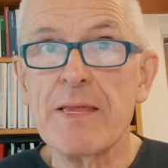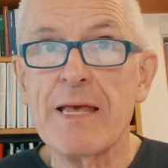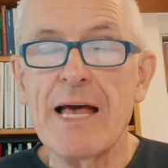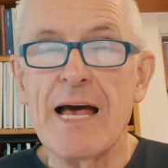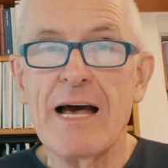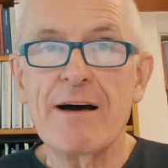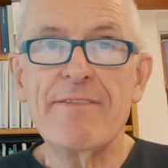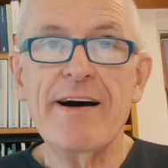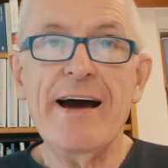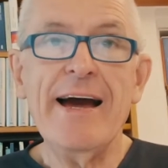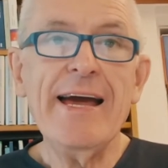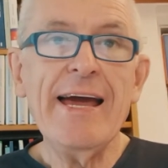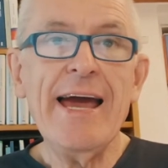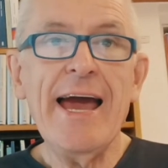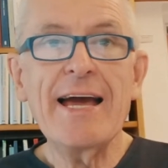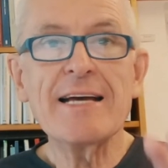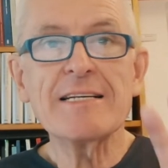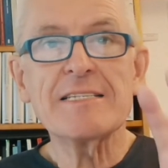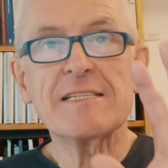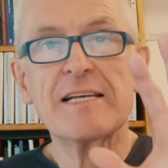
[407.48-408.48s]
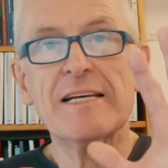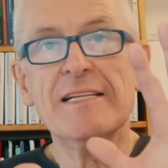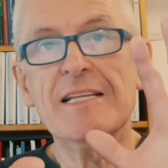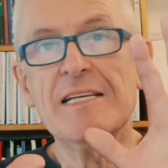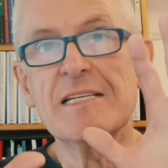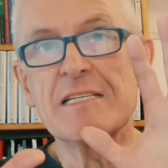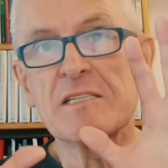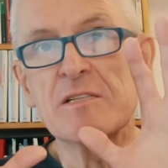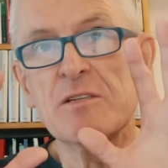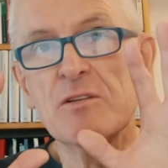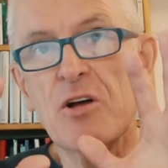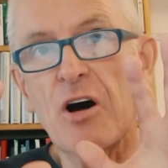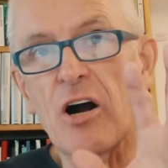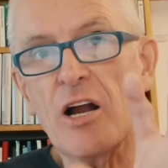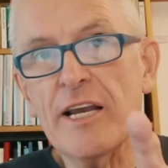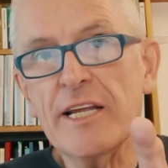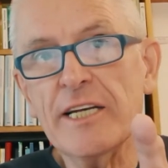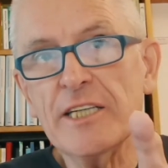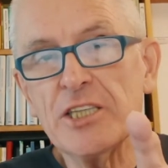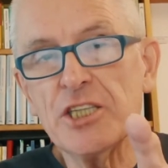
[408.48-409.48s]
Why has this
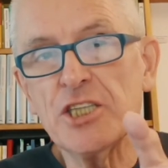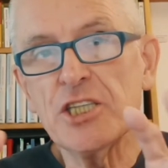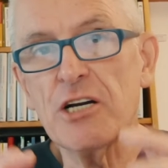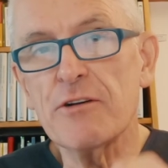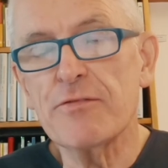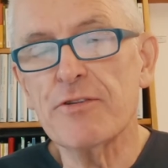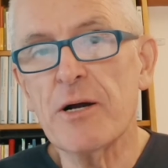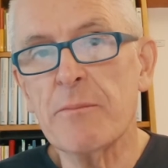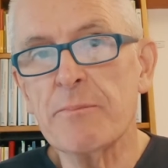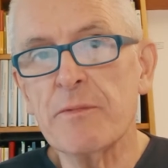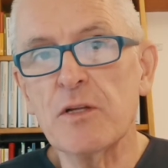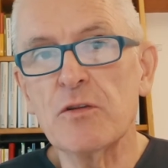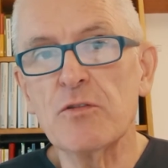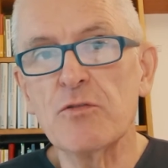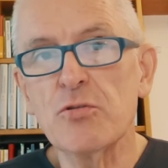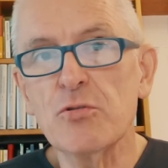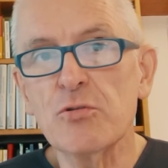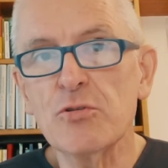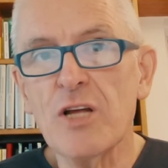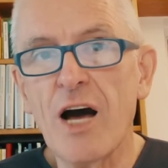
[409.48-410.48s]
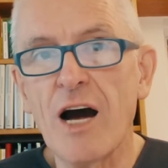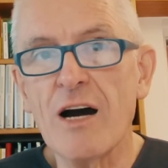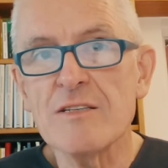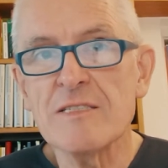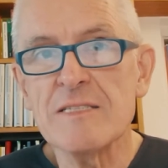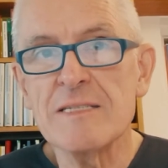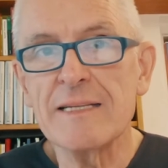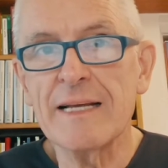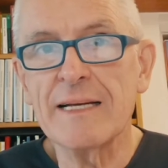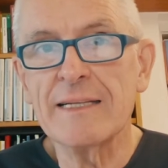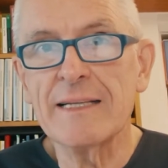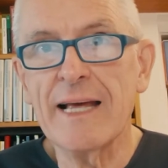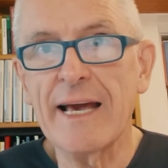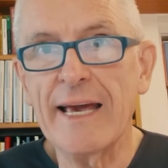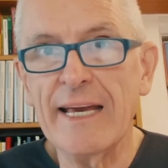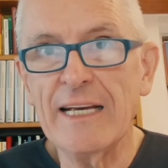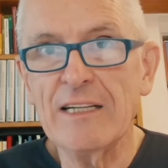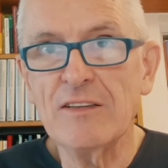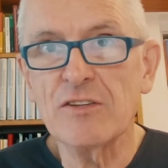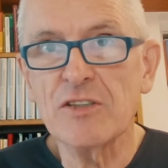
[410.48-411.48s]
knowledge from the
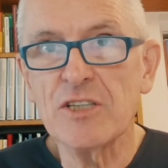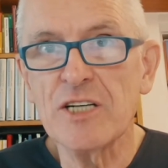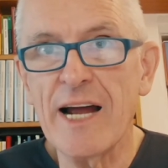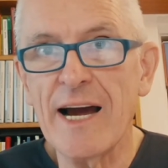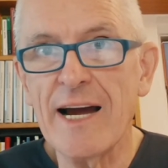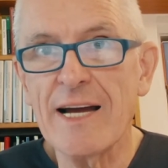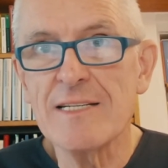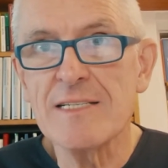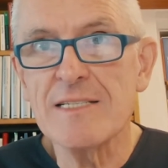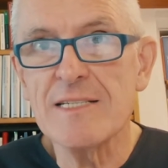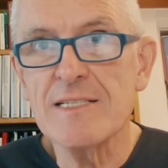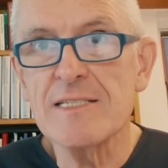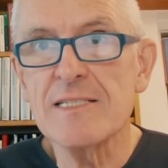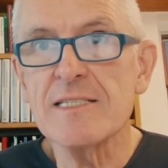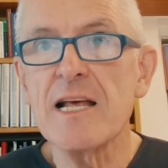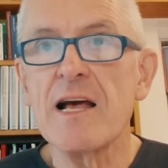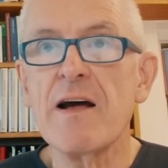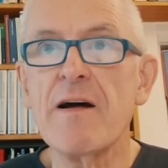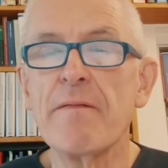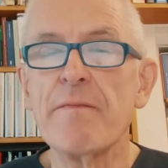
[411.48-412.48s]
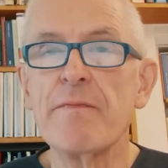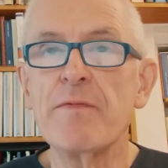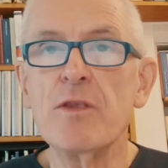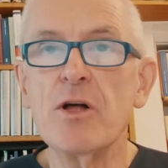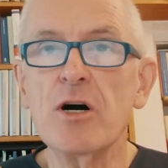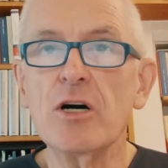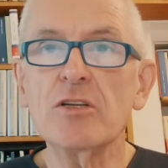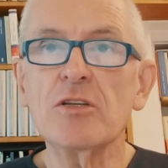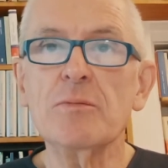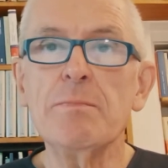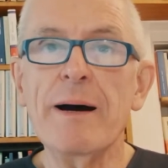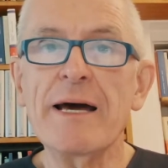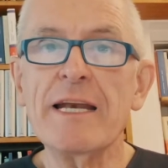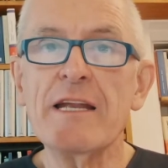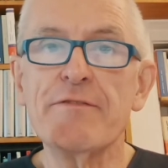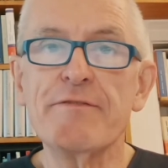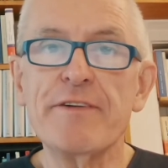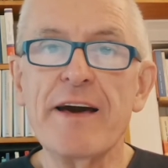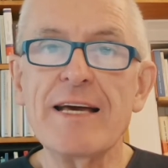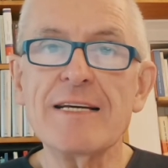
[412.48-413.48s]
2008 crisis not
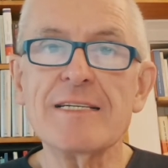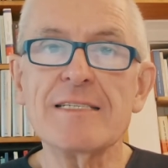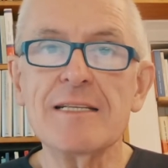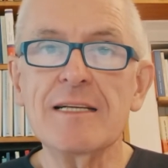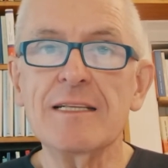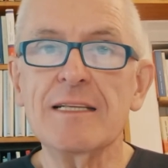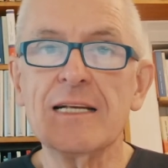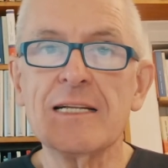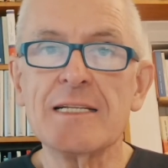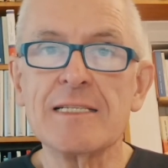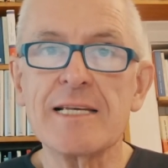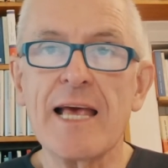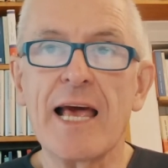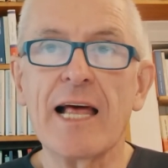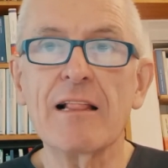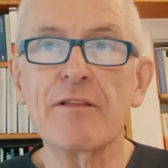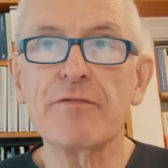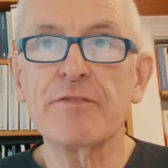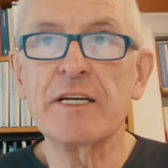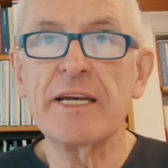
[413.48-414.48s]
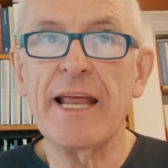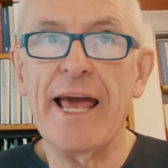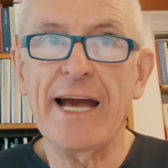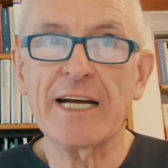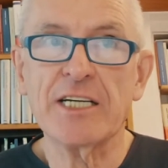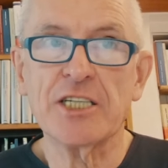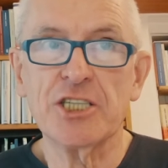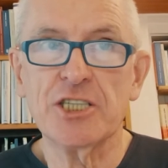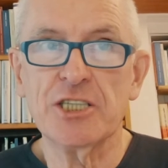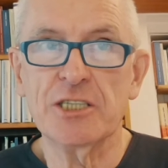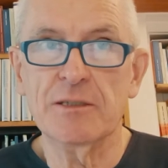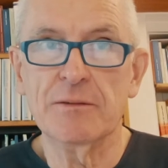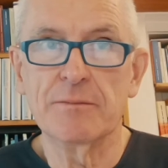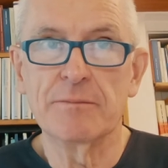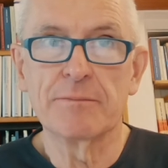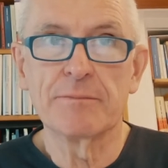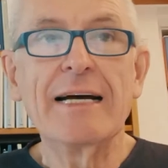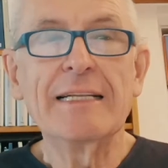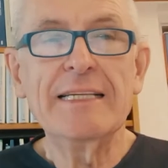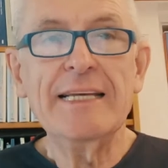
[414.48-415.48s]
manifested itself in action?
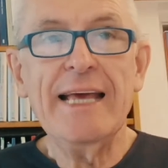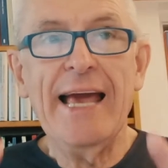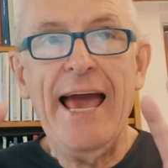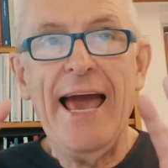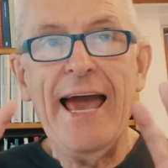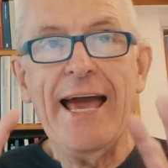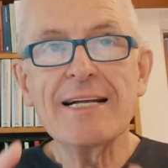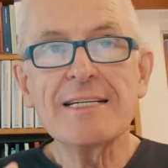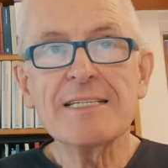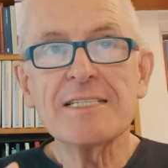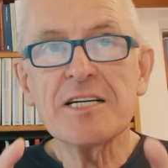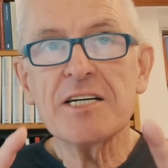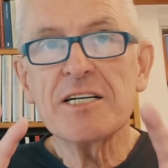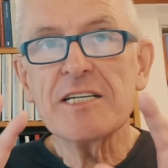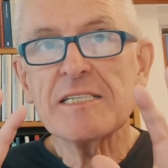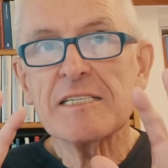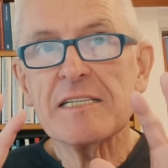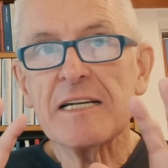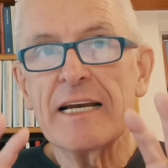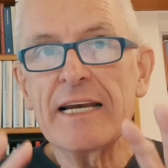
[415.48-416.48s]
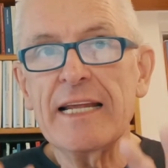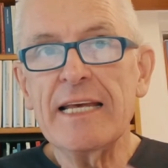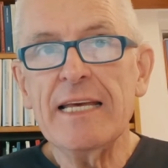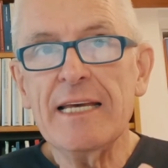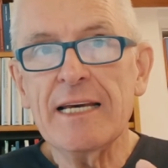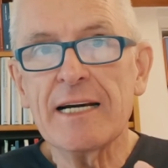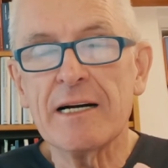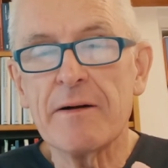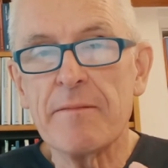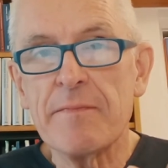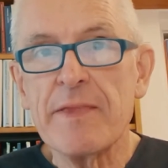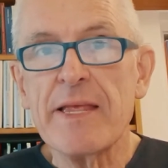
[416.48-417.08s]
The answer is clear.